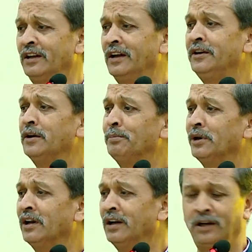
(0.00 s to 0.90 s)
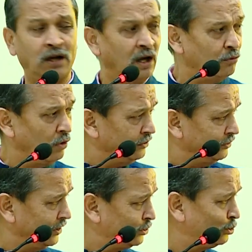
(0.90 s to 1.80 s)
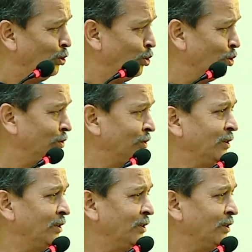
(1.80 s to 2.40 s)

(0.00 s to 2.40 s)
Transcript: entrepreneur, I want this loan.